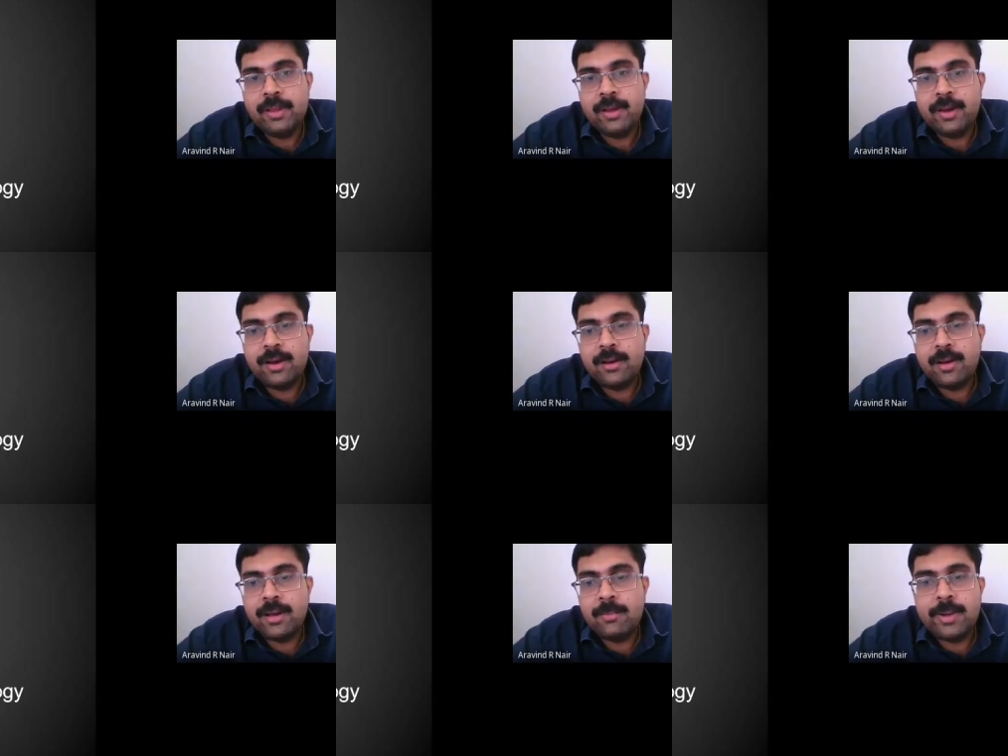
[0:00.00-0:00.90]

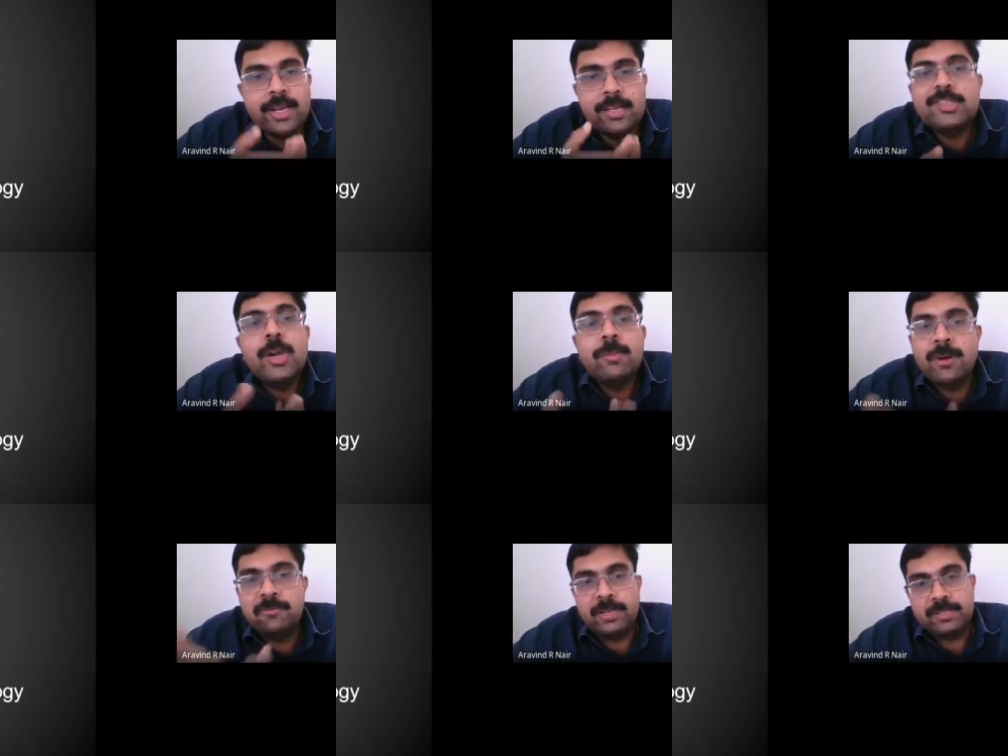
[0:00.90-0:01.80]
But it is not
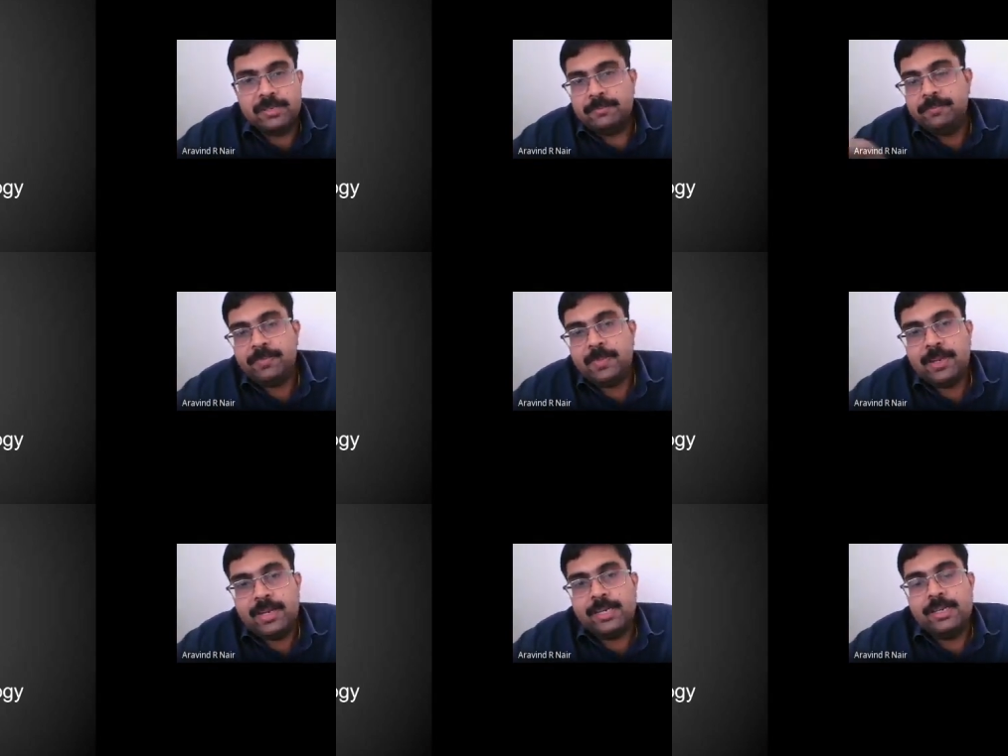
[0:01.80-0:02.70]
perfect,
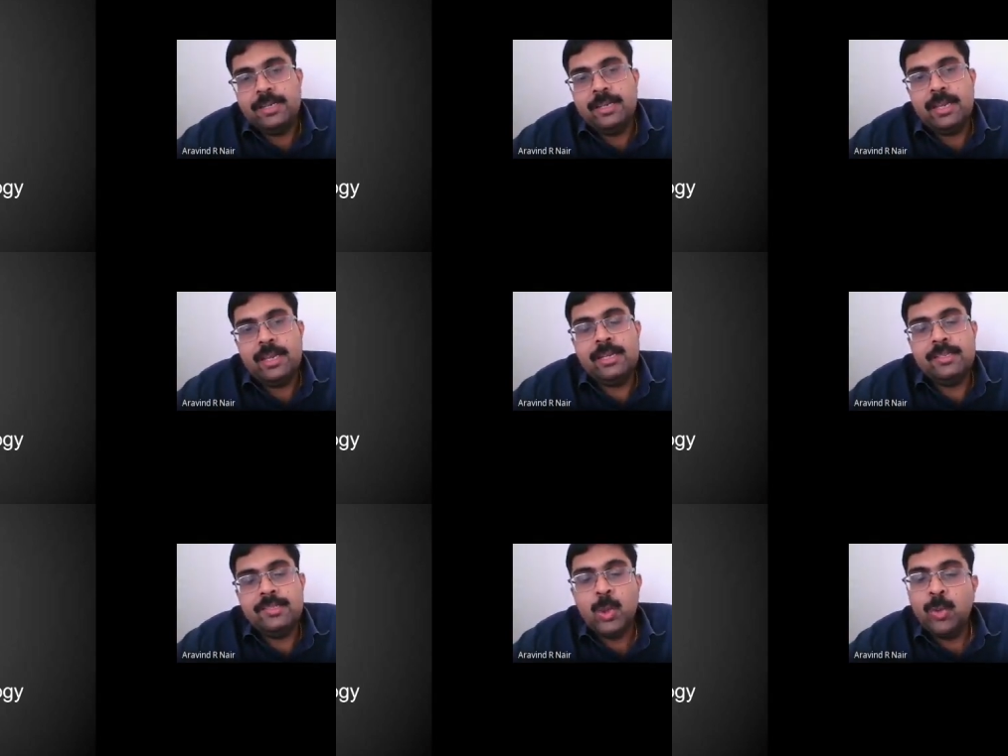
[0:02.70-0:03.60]
right? It
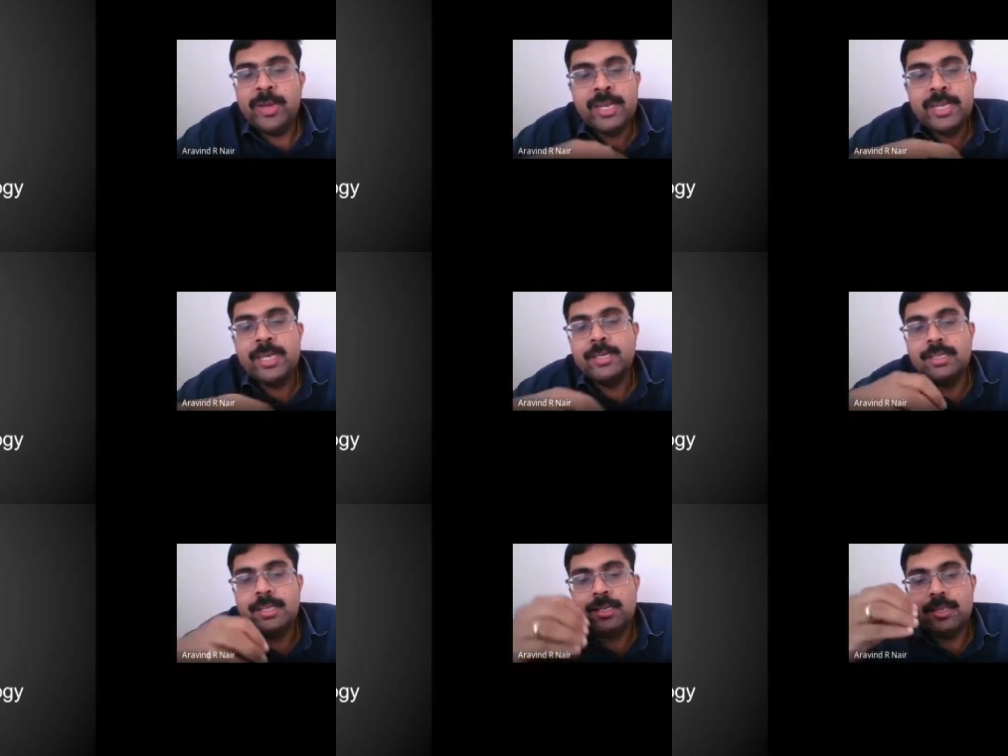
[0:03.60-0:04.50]
is nowhere near
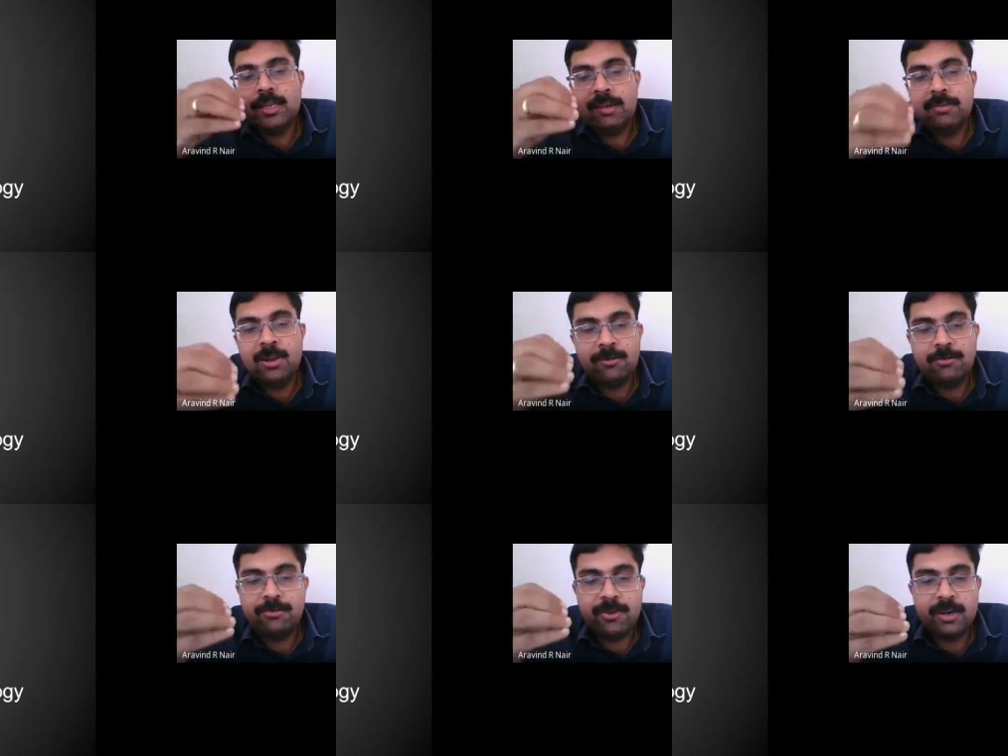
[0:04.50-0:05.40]
the level
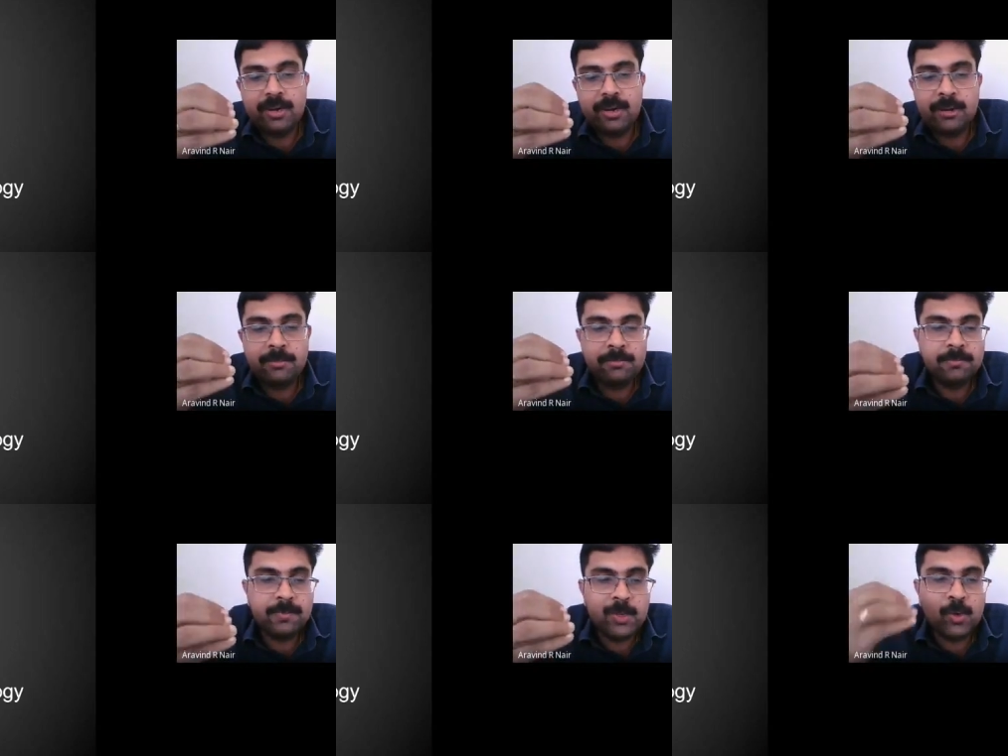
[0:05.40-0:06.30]
of
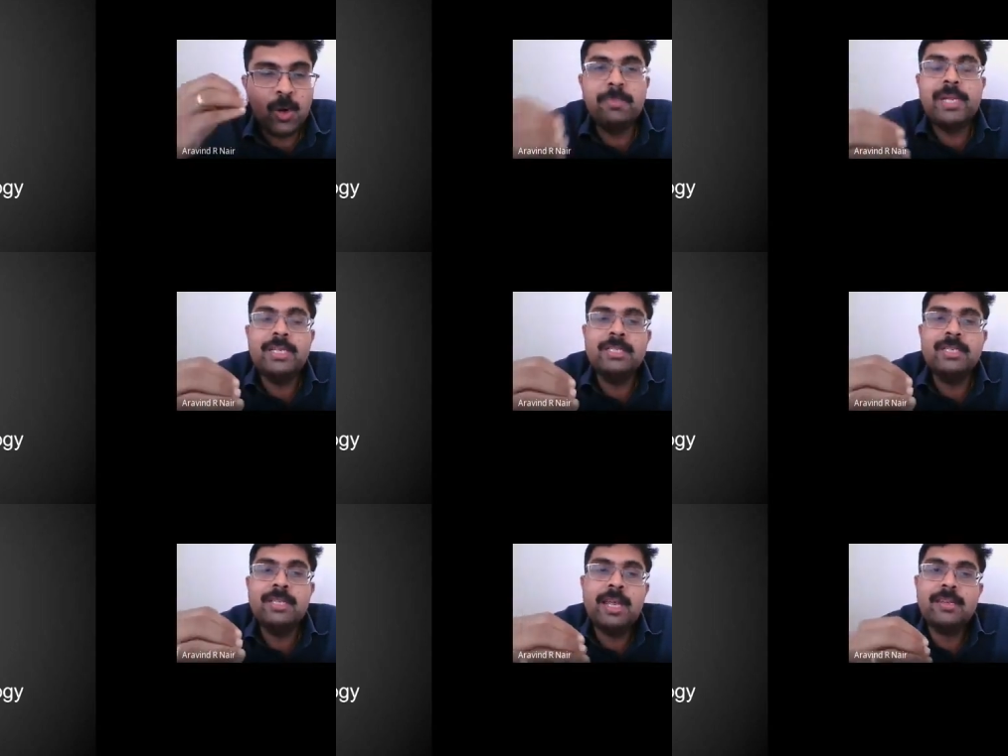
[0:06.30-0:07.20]

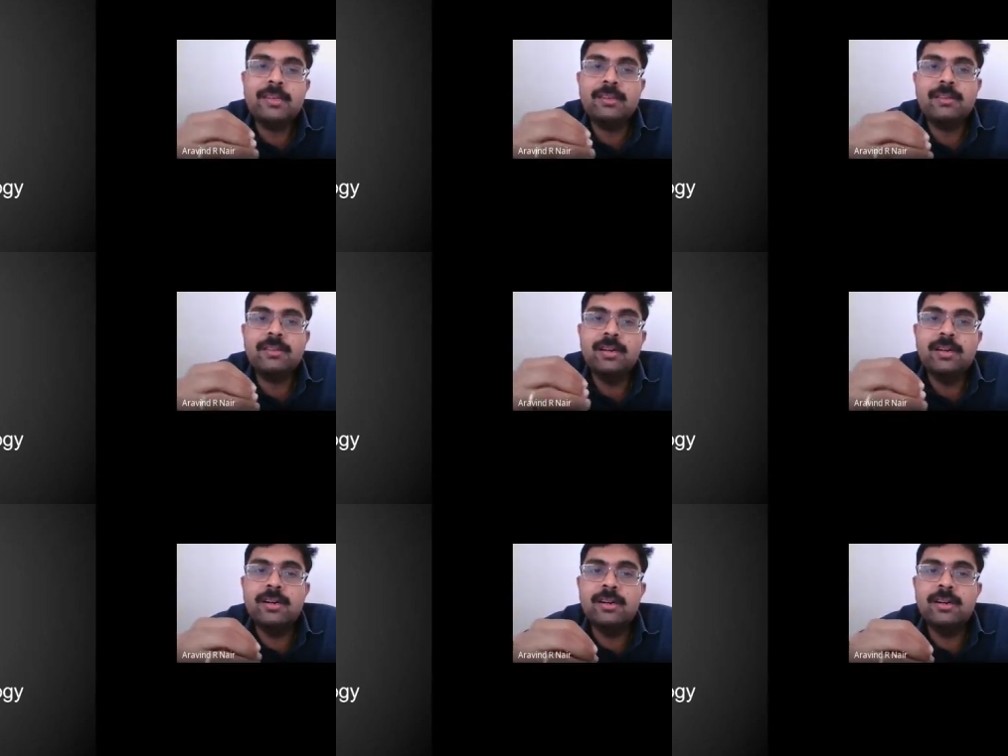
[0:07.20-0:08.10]
comprehension that
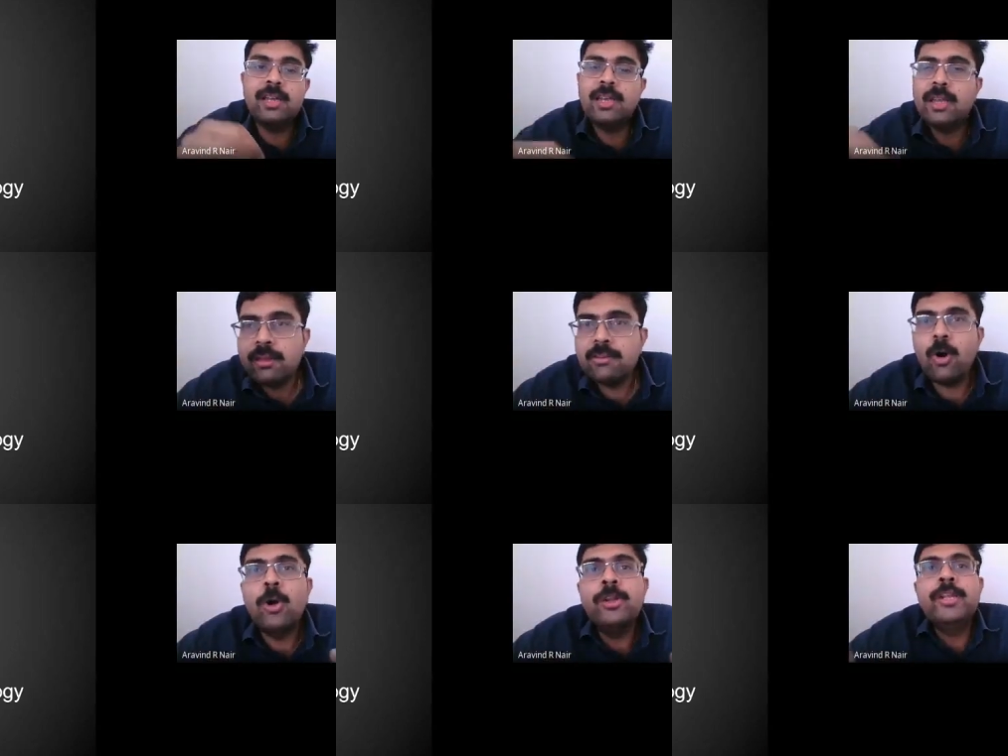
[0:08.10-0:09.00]
uh,
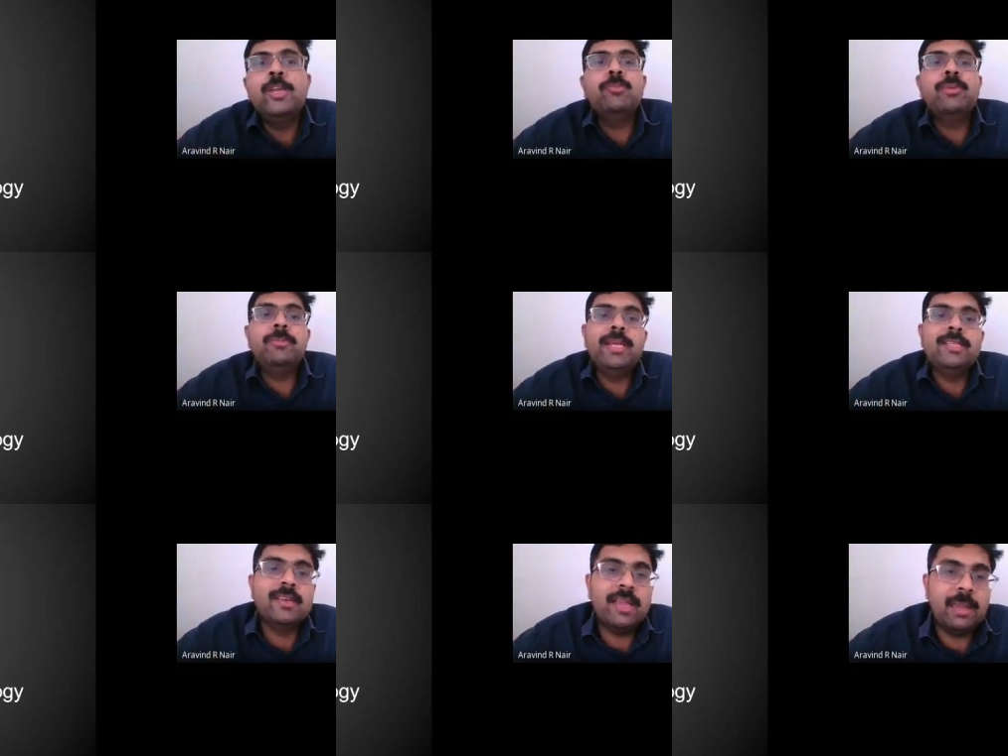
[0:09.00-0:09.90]
ordinary human
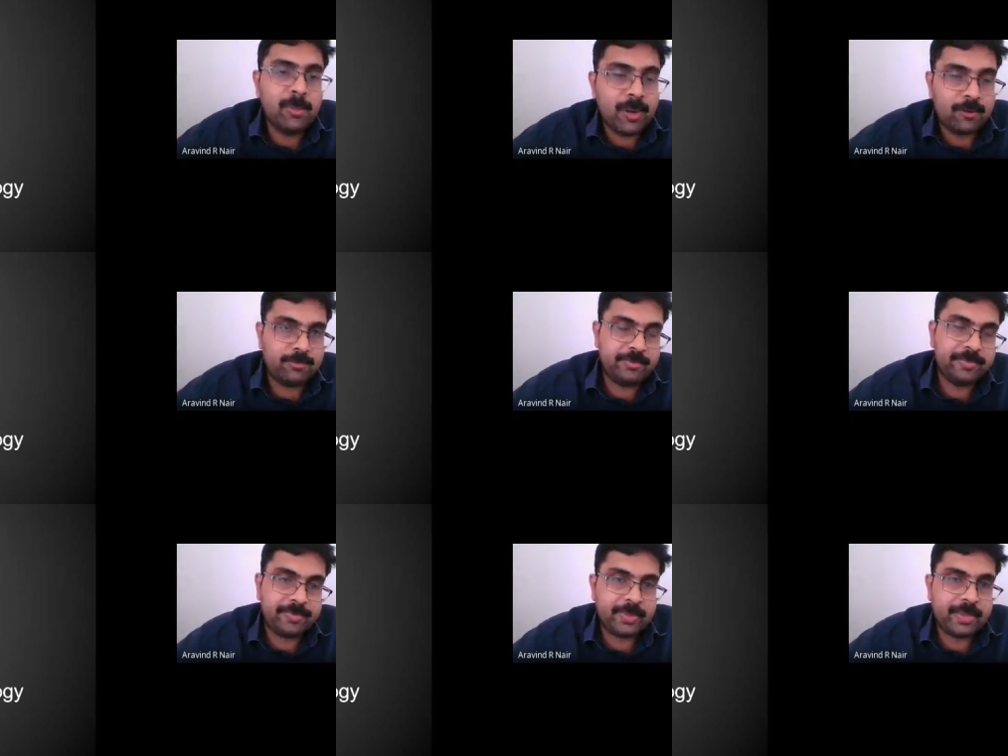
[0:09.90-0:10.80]
beings are capable of,
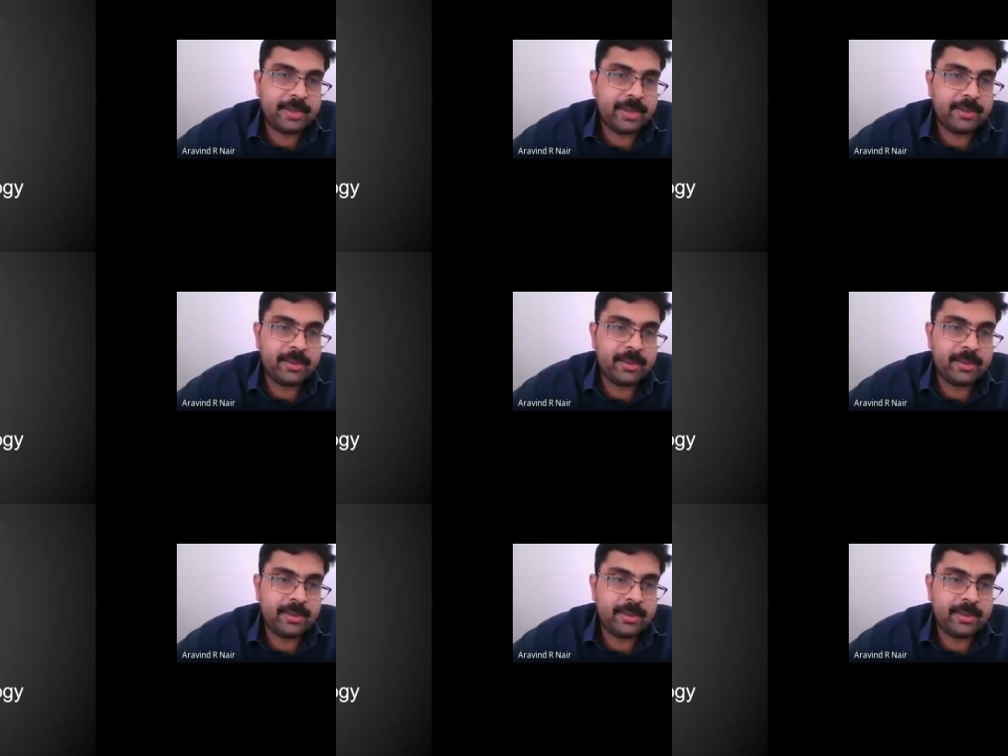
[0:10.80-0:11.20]
right?